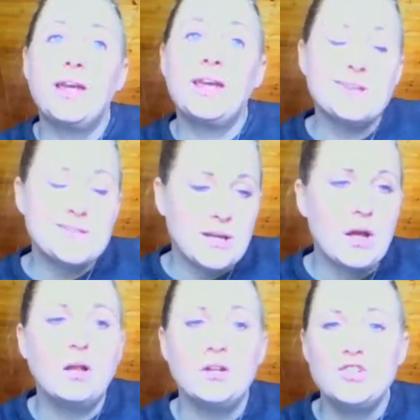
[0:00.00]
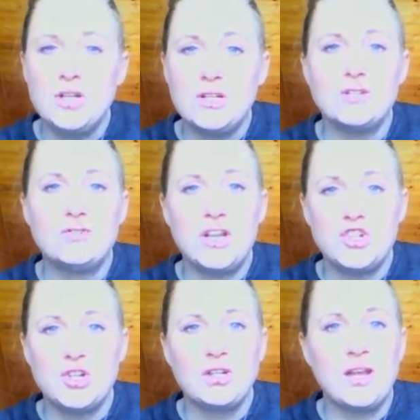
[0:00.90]
But like in psychology,
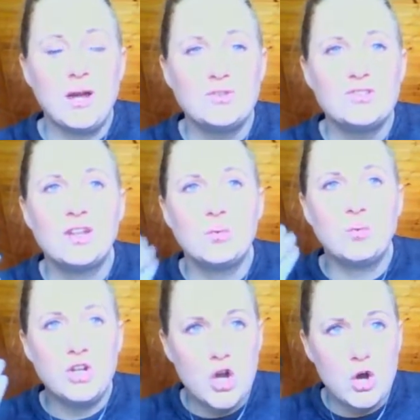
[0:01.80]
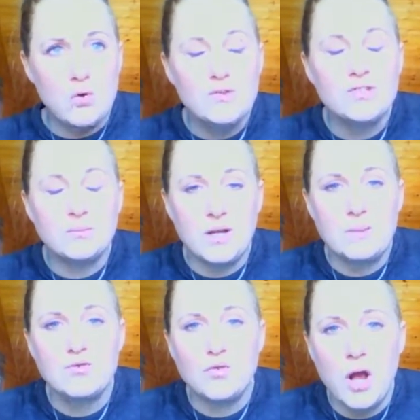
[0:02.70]
divination, counseling, we know
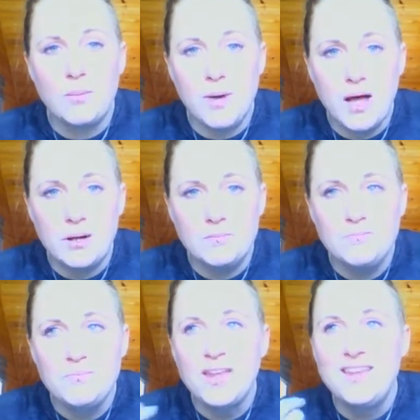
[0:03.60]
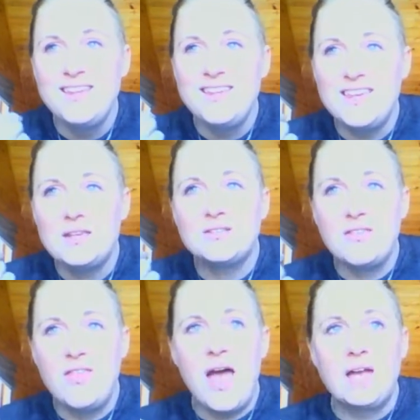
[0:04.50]
sometimes rock bottom
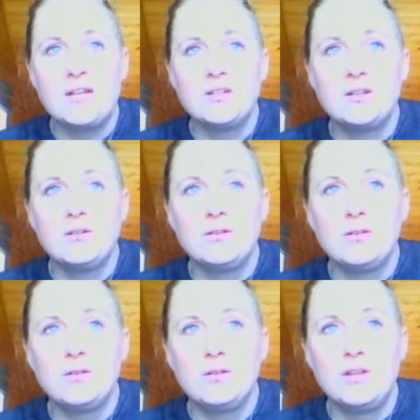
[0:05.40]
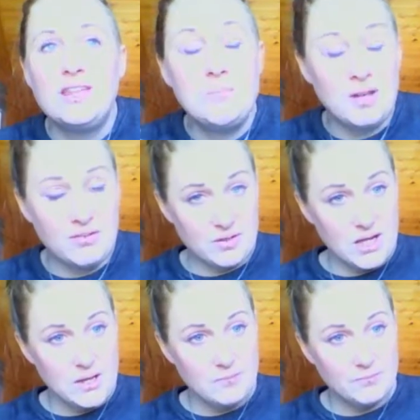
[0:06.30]
is that
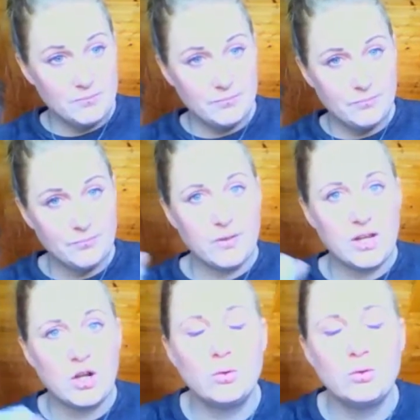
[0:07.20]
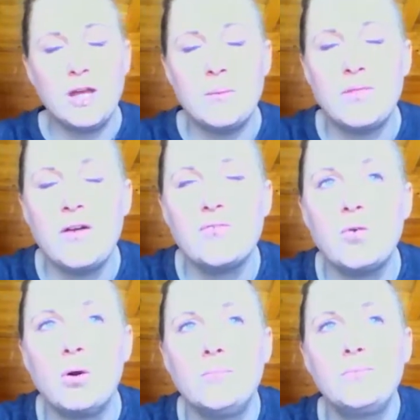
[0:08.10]
epiphany that can only come in
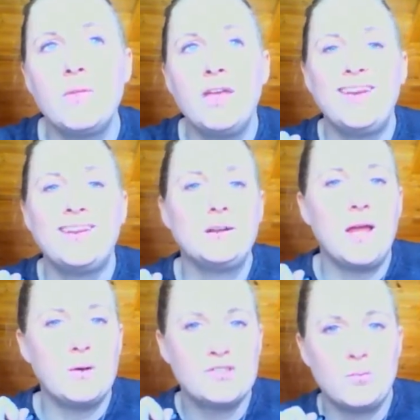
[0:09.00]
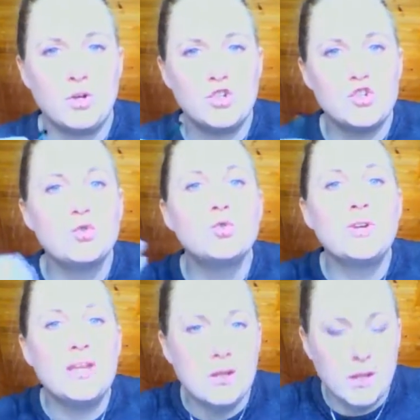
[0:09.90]
that form and allow someone
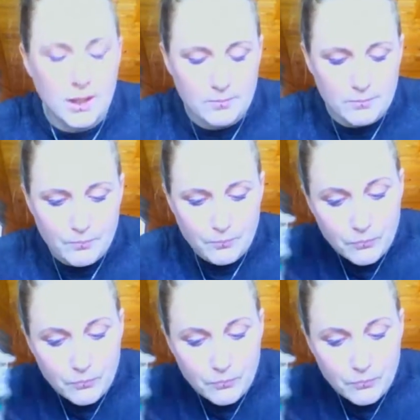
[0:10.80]
true healing.